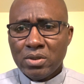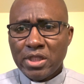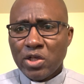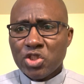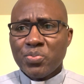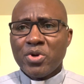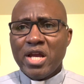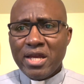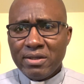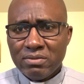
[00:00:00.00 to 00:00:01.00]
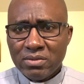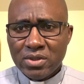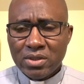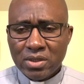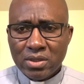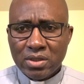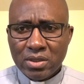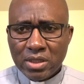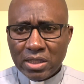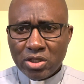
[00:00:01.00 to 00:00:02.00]
Let us pray
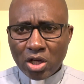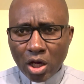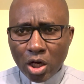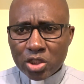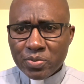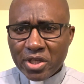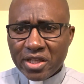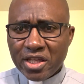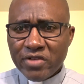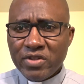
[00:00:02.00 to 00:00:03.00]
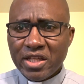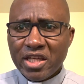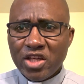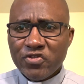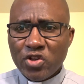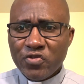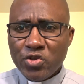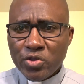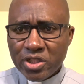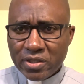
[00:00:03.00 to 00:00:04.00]
that God may give the gift of
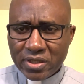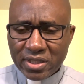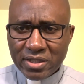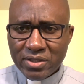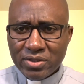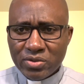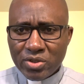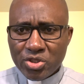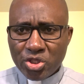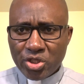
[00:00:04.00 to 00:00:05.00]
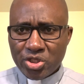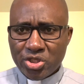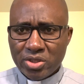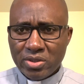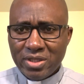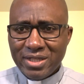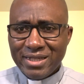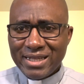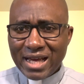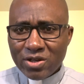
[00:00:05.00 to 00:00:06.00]
unity to the church,
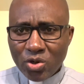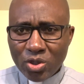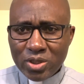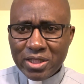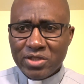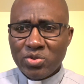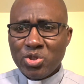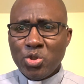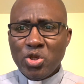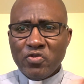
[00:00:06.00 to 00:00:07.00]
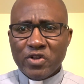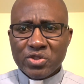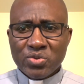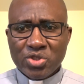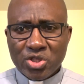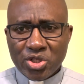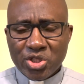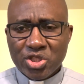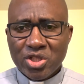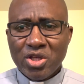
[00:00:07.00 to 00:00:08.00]
not only to the universal
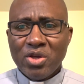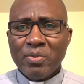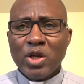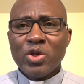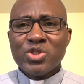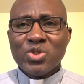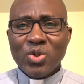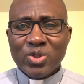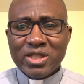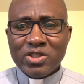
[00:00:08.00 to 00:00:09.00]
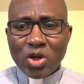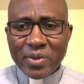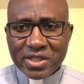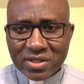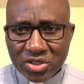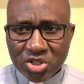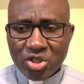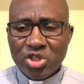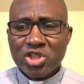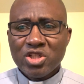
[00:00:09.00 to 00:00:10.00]
church, but also the domestic
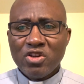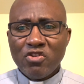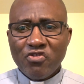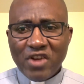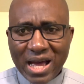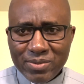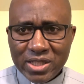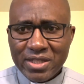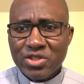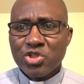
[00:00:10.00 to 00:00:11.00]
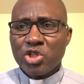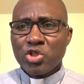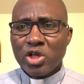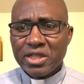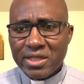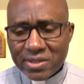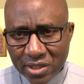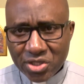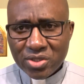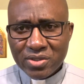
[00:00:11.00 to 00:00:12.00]
church, families, church
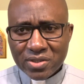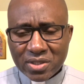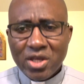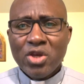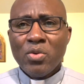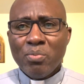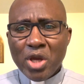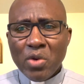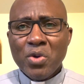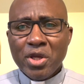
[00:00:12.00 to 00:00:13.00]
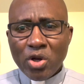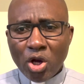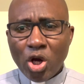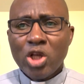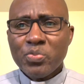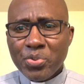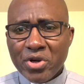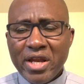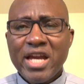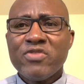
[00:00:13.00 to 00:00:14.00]
organizations. May we all
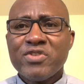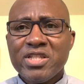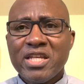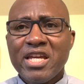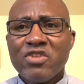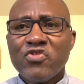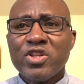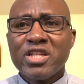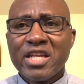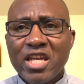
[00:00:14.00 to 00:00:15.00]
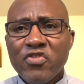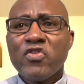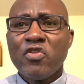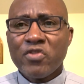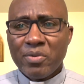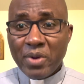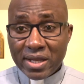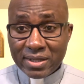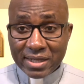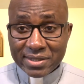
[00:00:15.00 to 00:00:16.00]
pray every day for the gift of
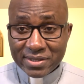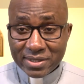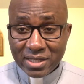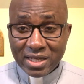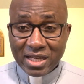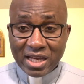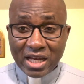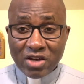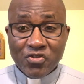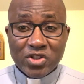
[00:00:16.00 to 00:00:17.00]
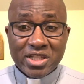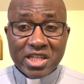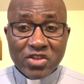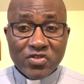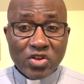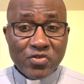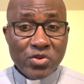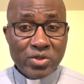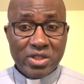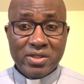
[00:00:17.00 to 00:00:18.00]
repentance and for the gift of
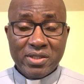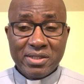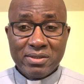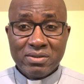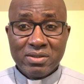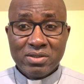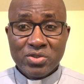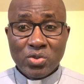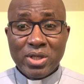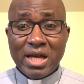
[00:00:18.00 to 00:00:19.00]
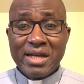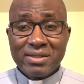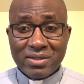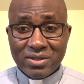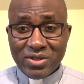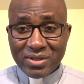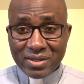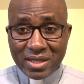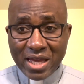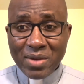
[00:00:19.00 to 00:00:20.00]
unity, so that
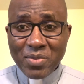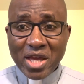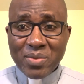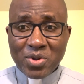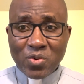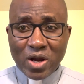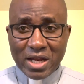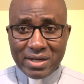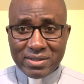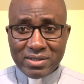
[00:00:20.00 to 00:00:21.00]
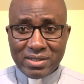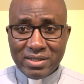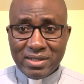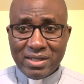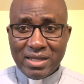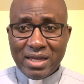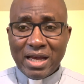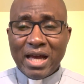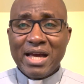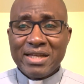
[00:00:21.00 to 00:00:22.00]
they may be one
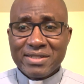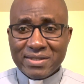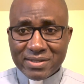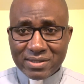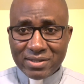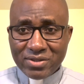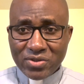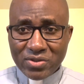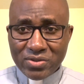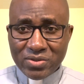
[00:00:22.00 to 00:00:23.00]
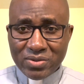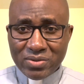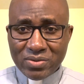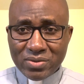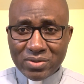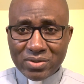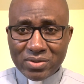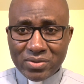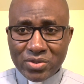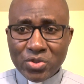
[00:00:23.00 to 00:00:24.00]
as
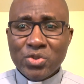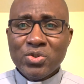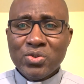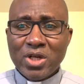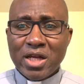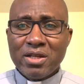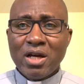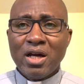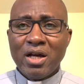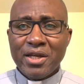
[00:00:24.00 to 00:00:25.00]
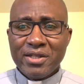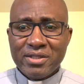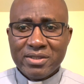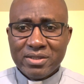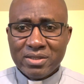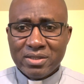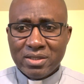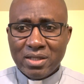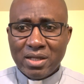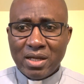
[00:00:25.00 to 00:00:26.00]
you and I
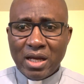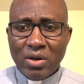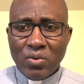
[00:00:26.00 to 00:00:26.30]
are